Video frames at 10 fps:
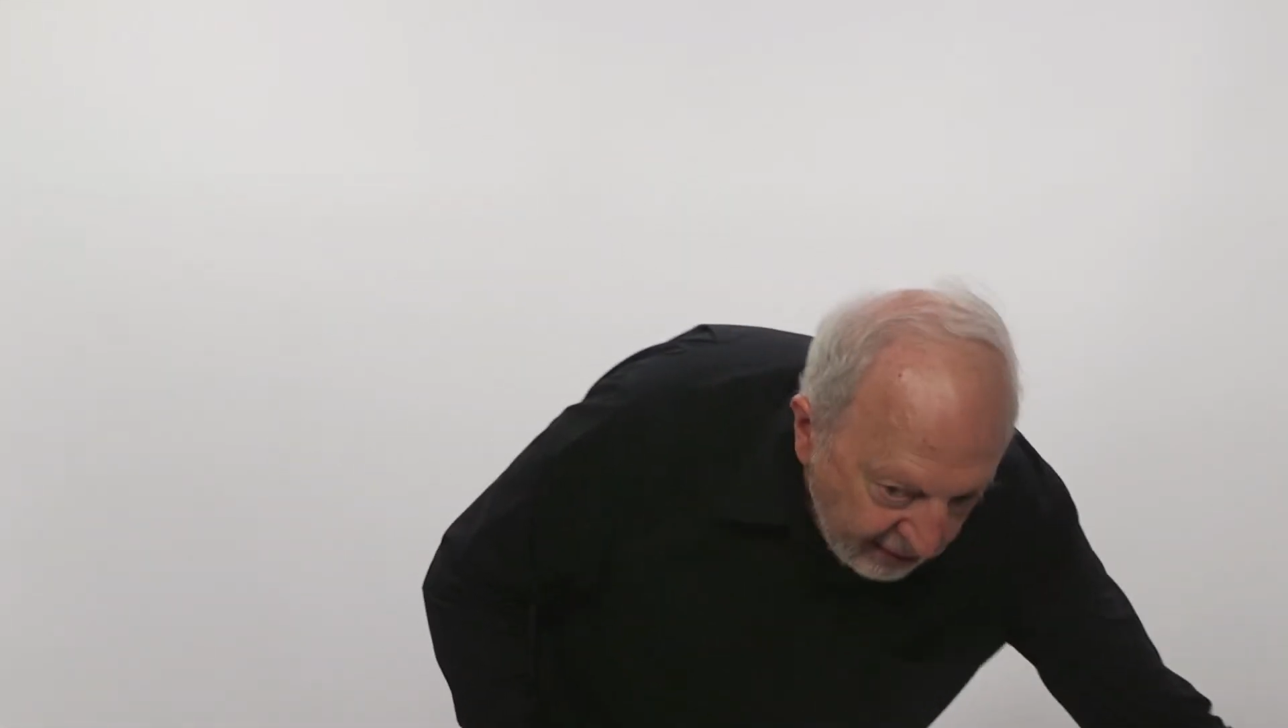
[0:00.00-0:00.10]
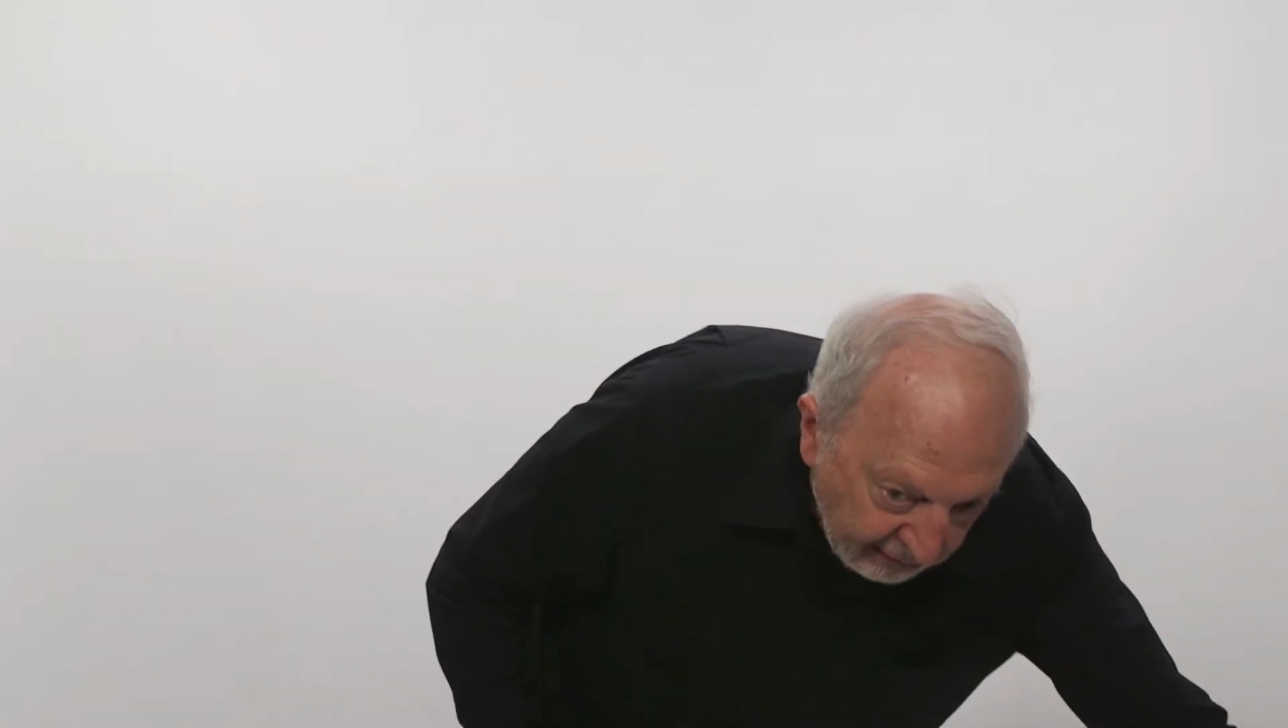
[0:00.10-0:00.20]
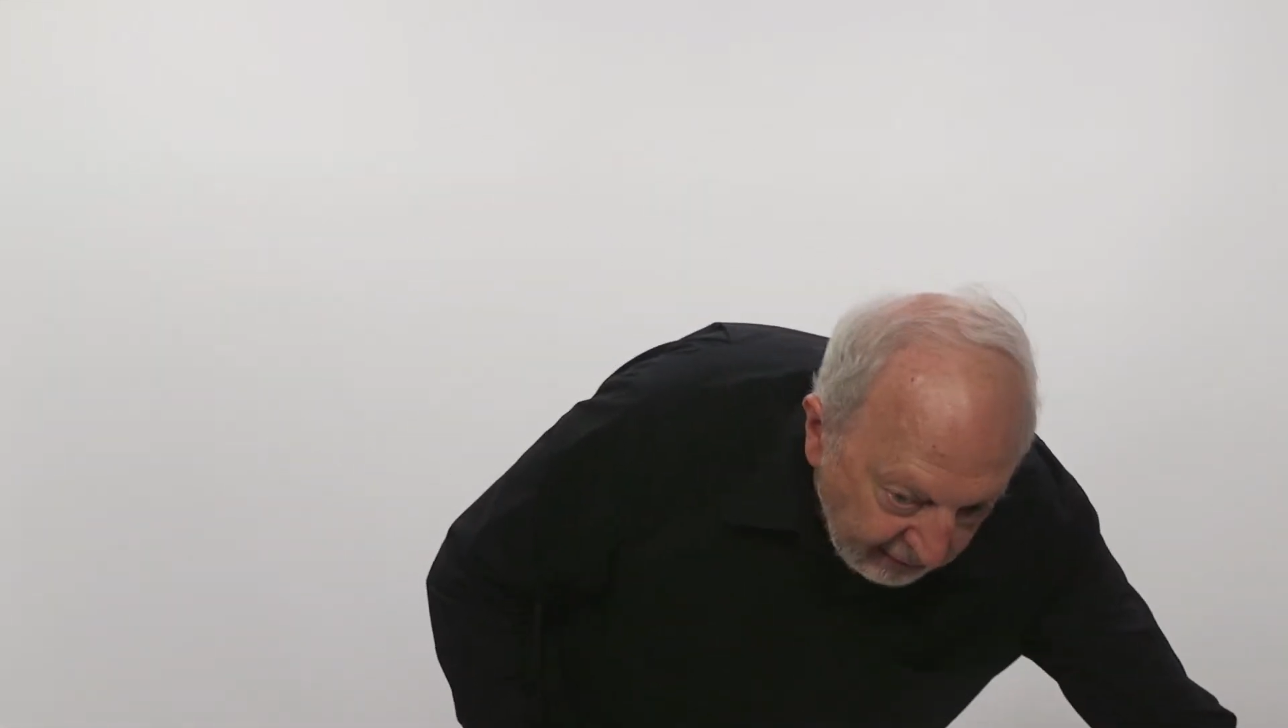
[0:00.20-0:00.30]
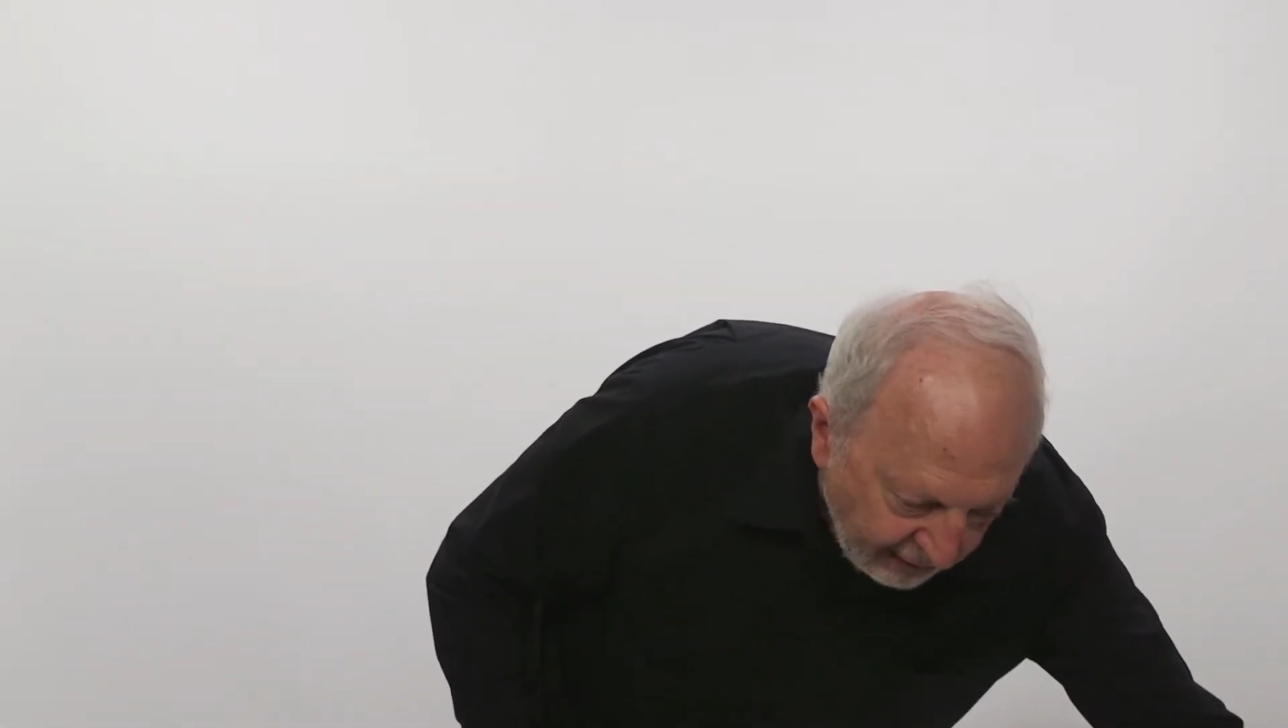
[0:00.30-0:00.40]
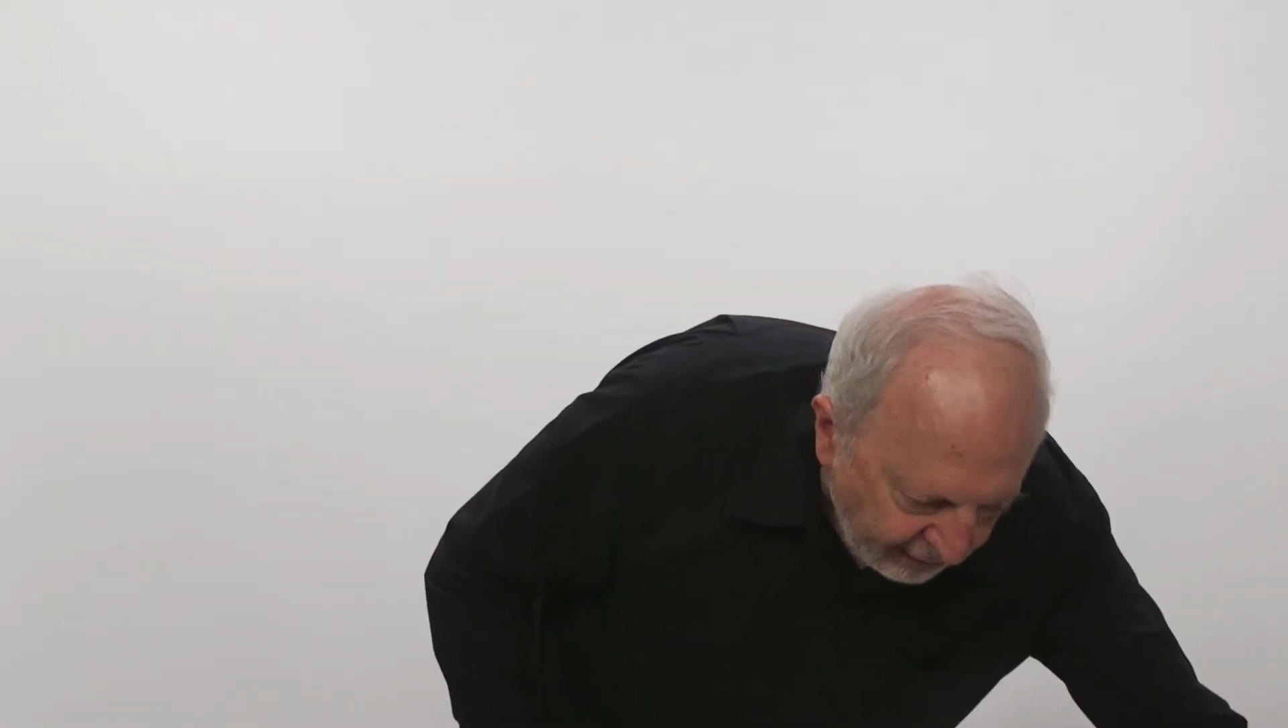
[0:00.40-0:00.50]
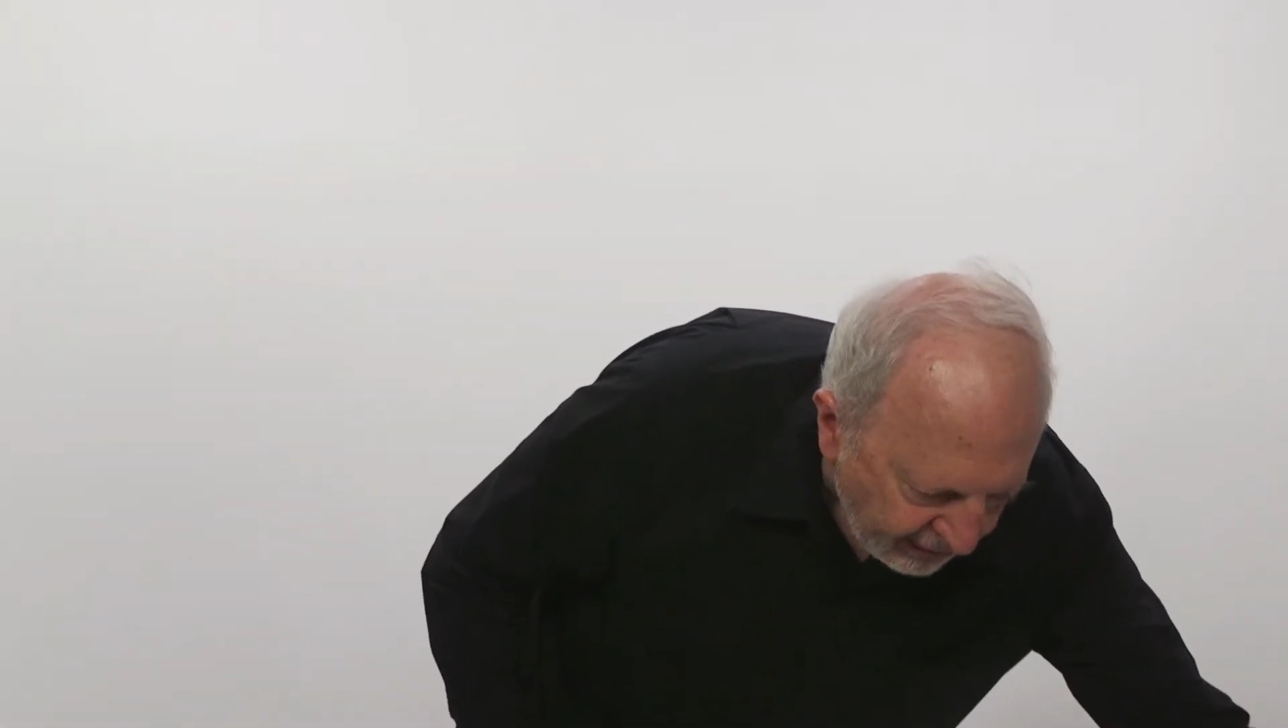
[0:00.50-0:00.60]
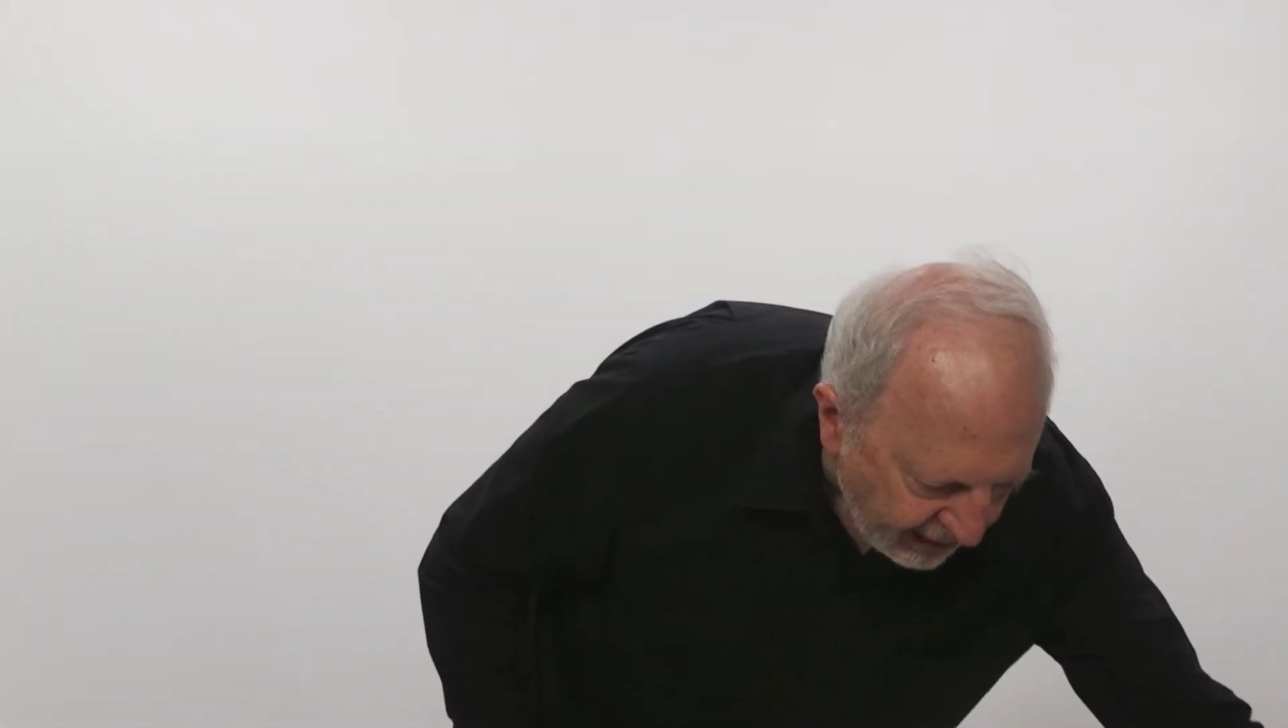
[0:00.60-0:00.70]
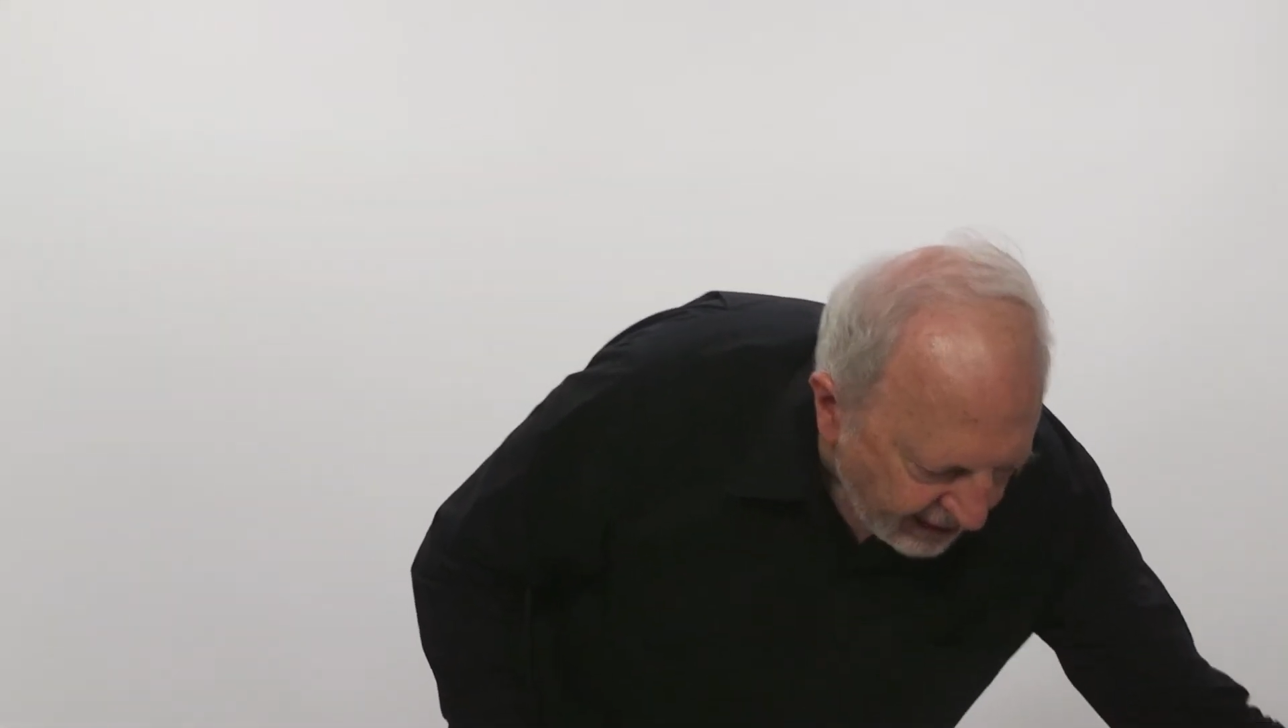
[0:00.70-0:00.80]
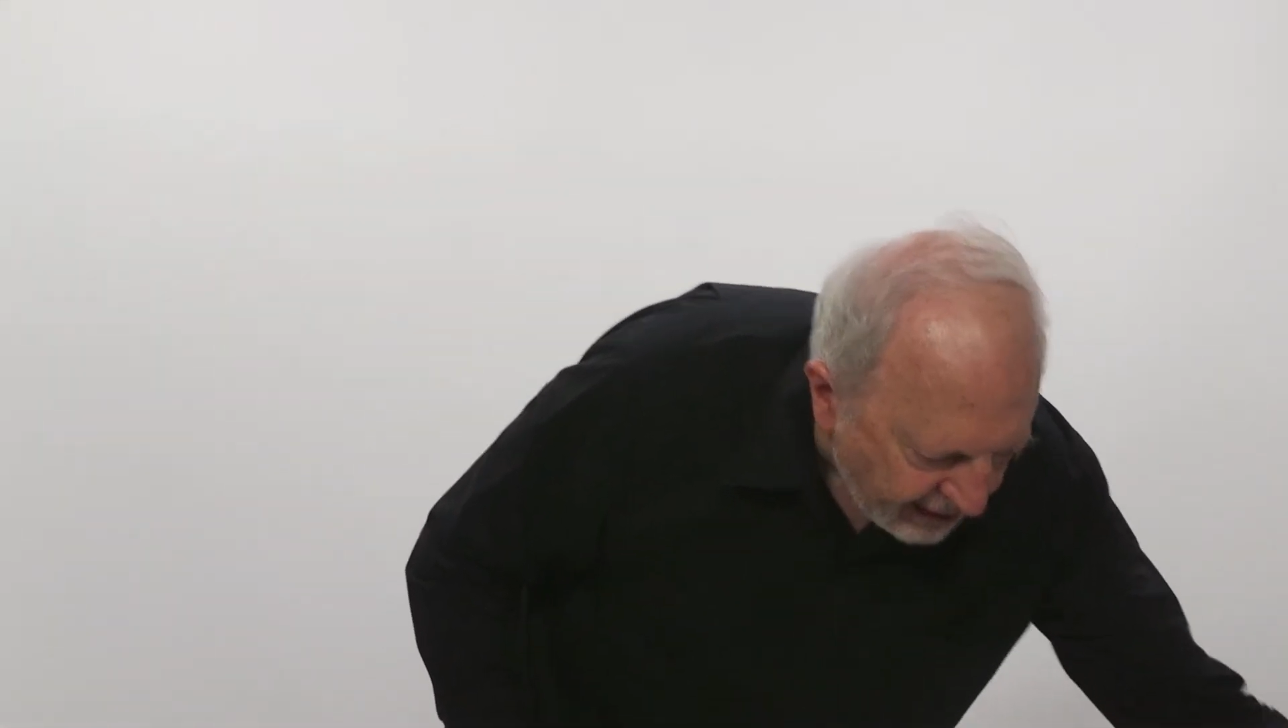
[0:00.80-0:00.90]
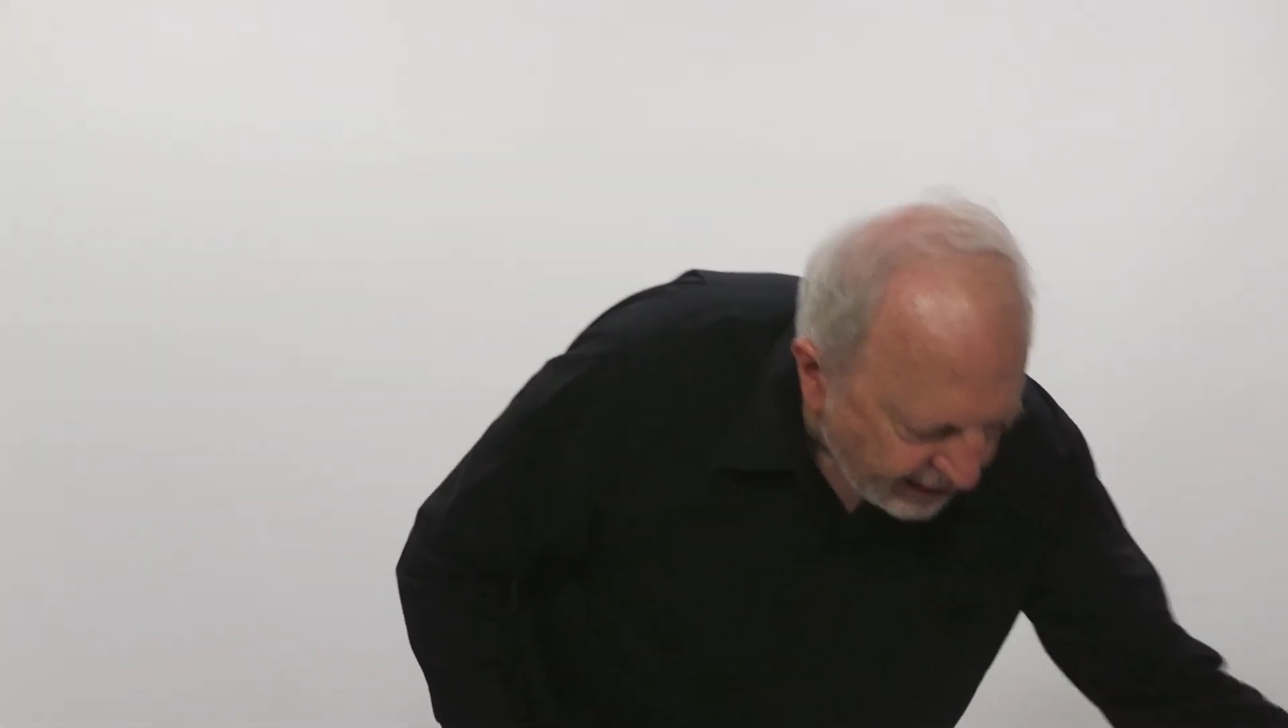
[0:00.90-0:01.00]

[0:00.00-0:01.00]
right through the 19th